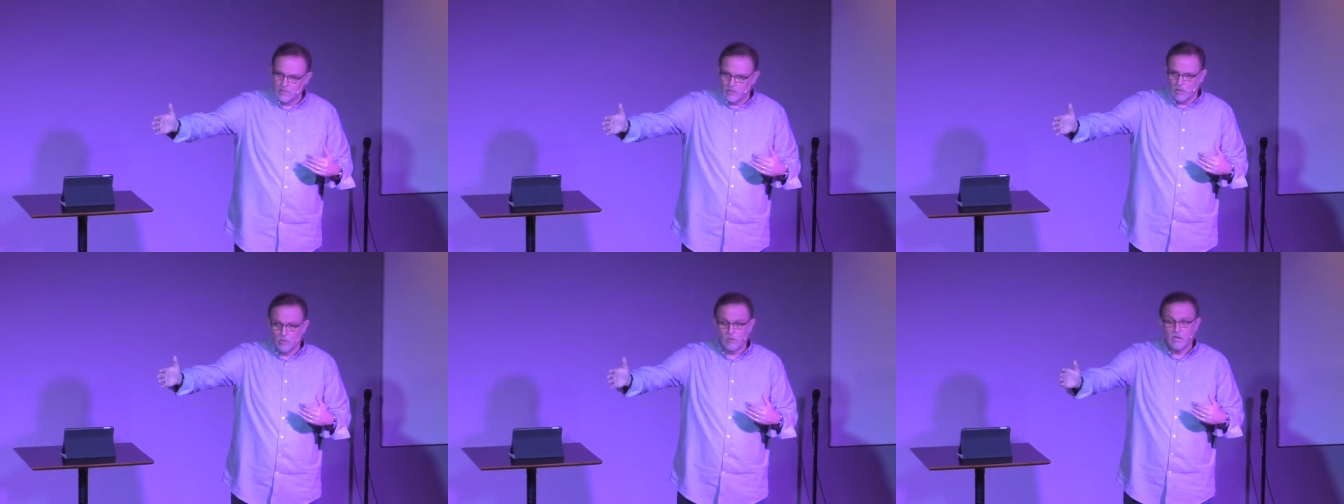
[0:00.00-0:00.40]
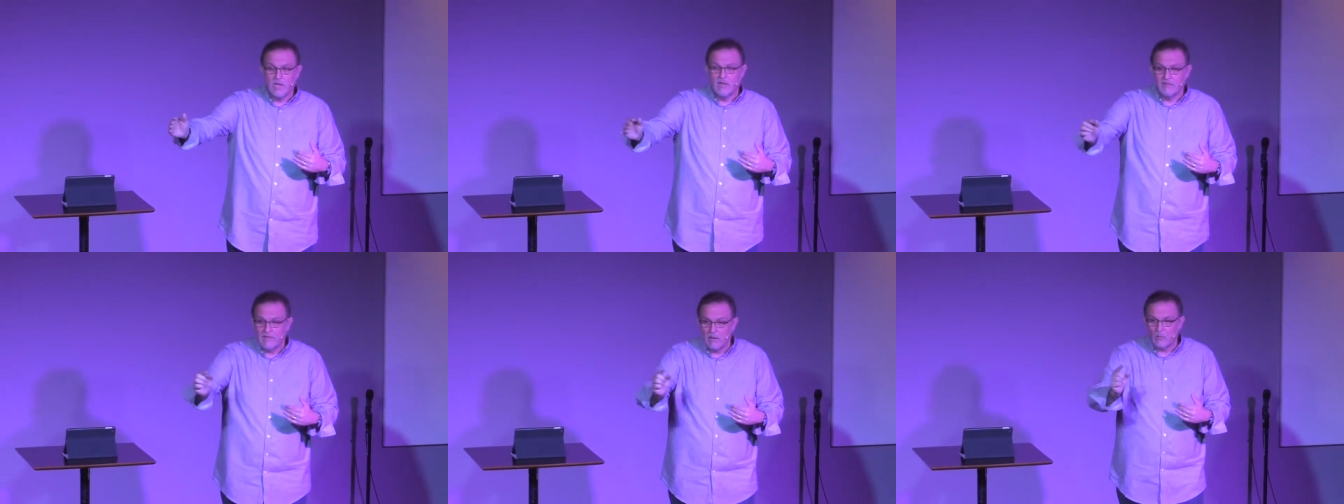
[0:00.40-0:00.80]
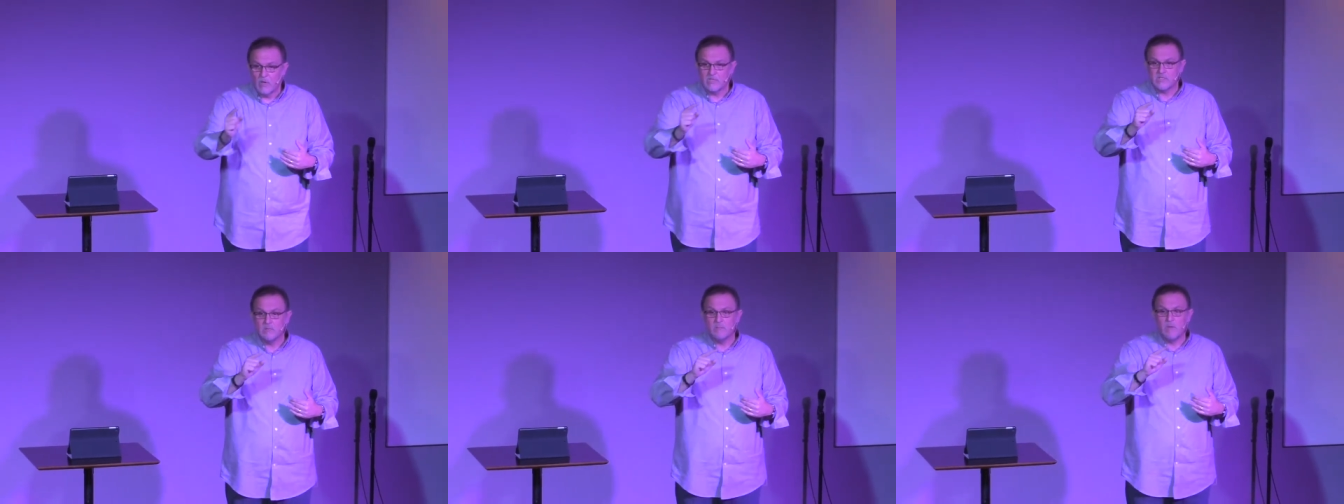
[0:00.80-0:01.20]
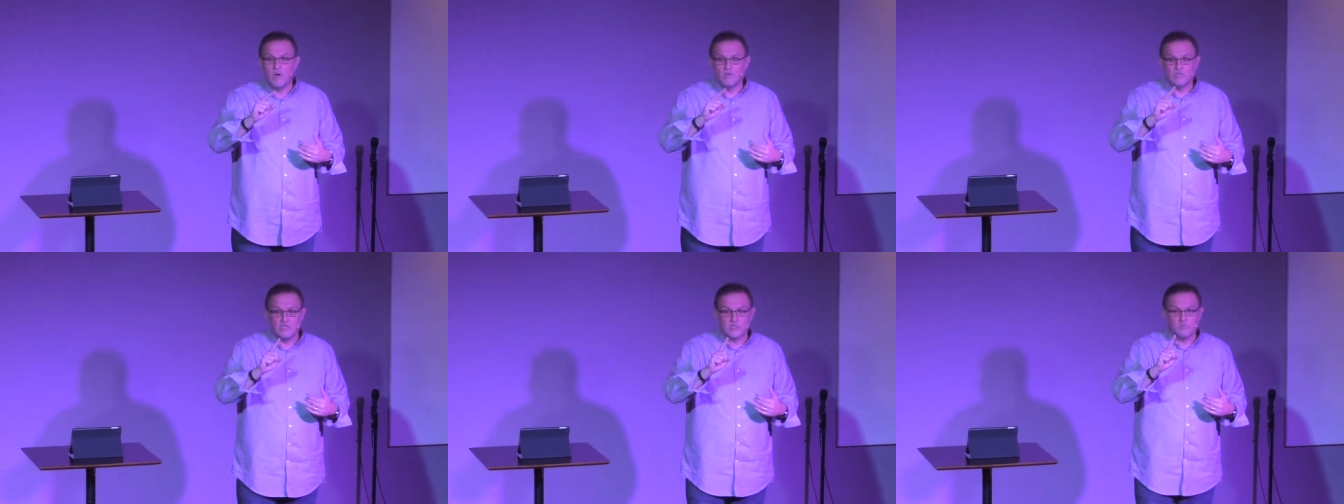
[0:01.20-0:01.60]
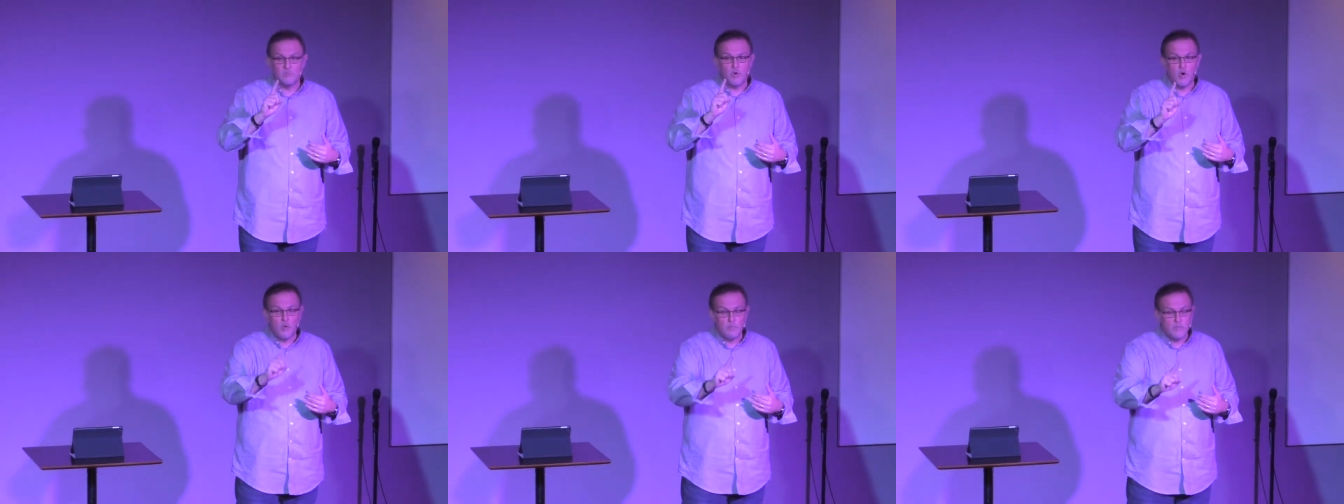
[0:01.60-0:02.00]
No, that wasn't Moses'
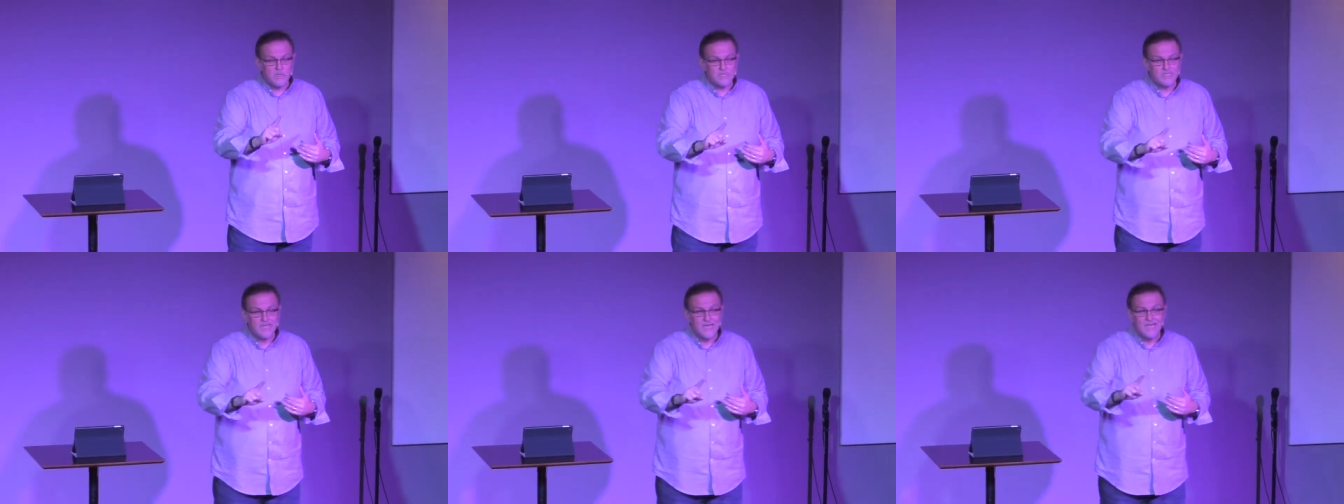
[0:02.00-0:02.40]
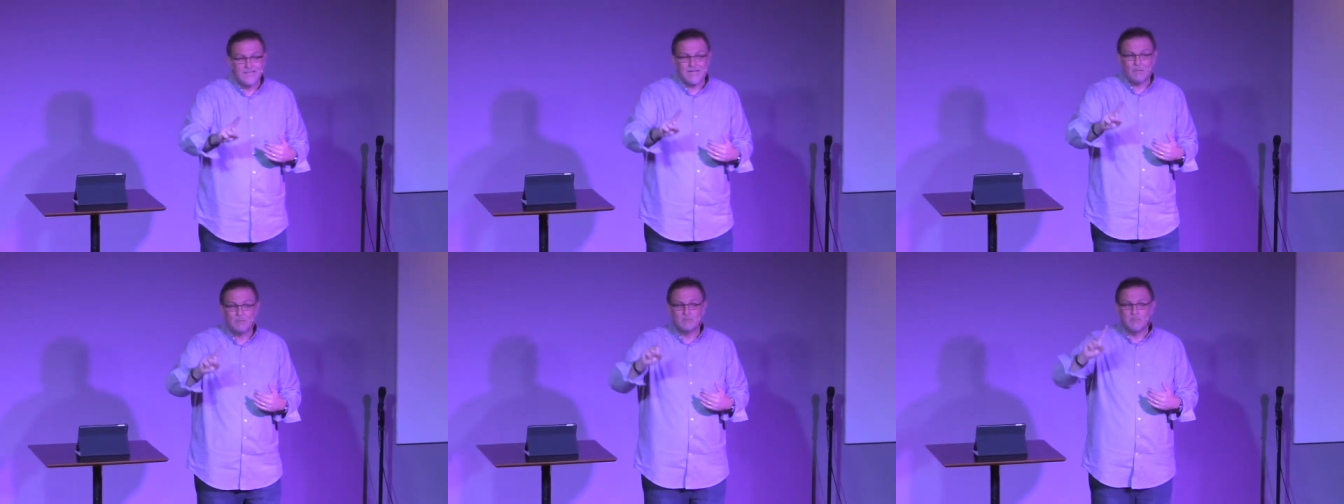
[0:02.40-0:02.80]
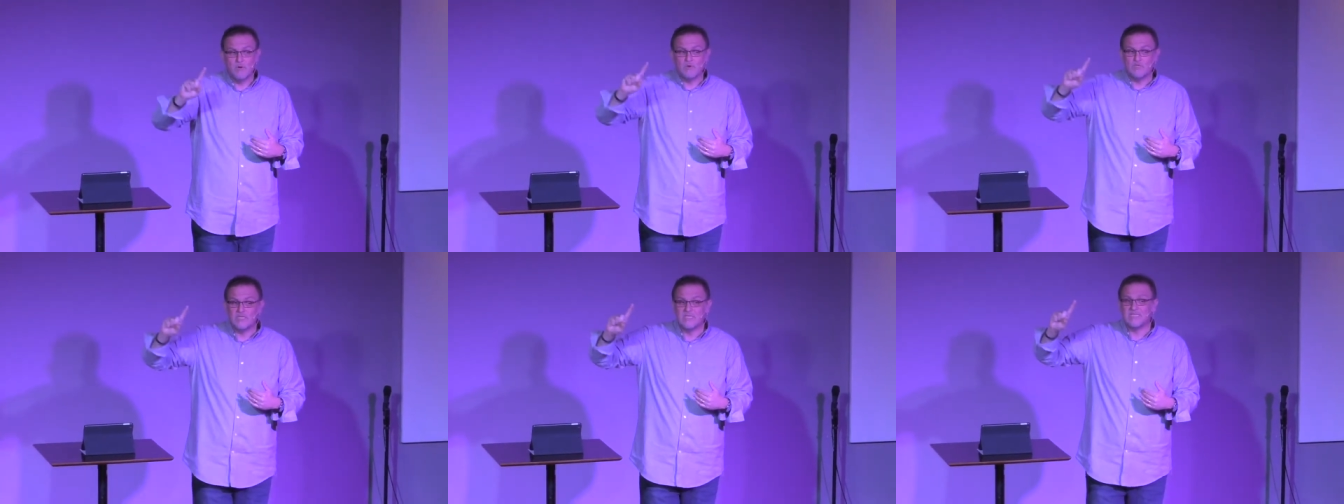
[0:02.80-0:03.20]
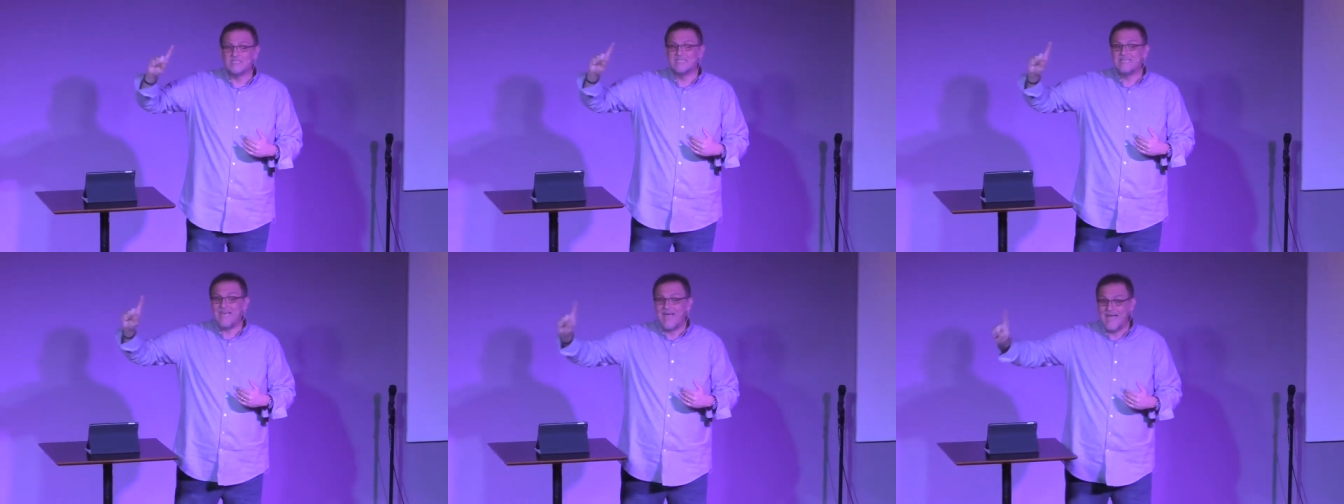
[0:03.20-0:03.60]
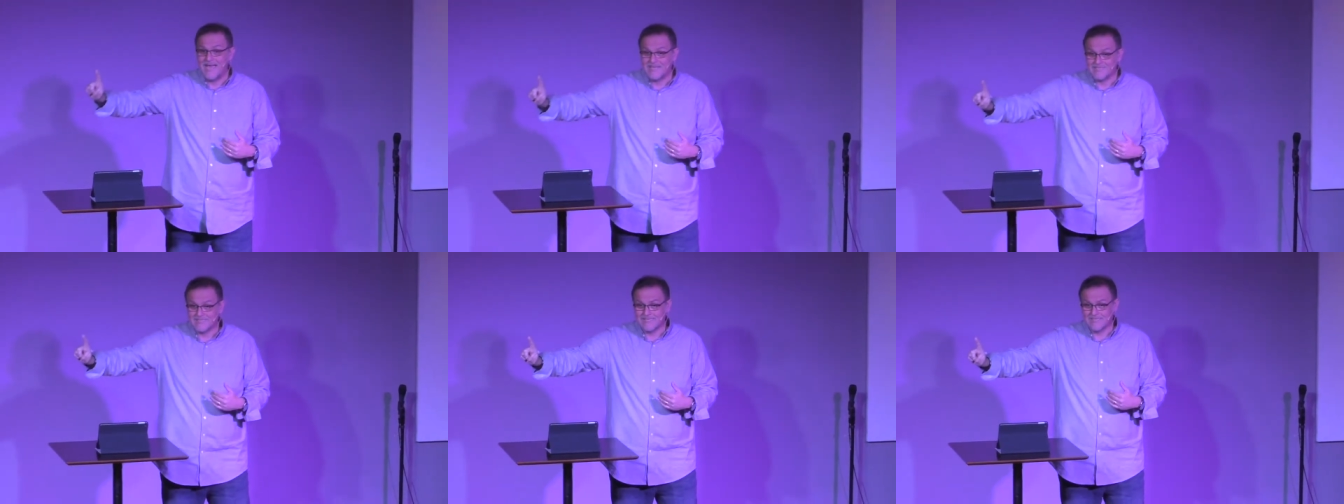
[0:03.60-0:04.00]
purpose, that was Moses'
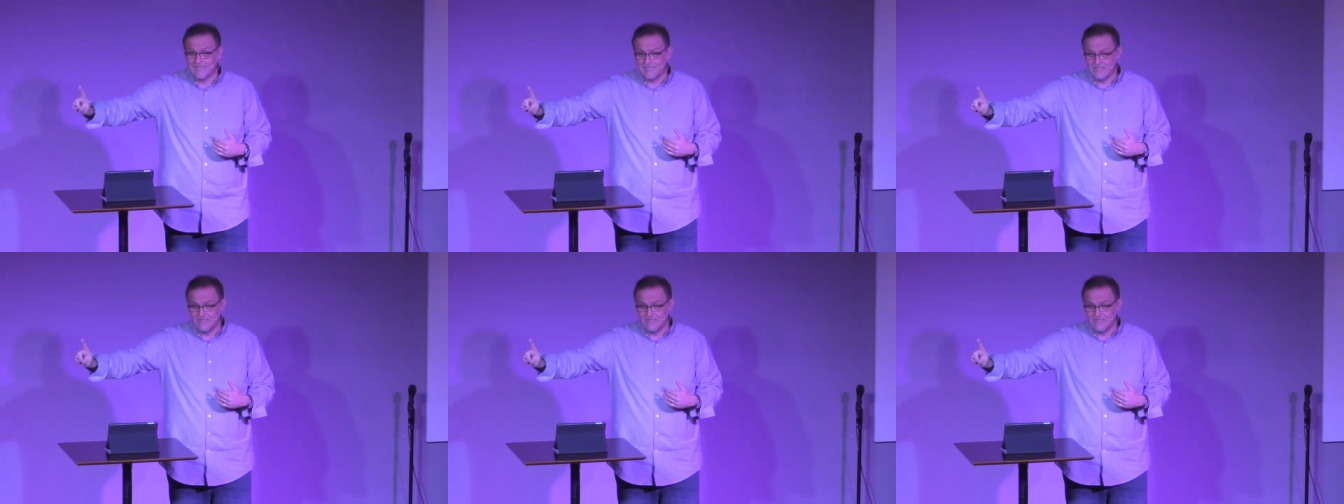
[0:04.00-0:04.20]
task.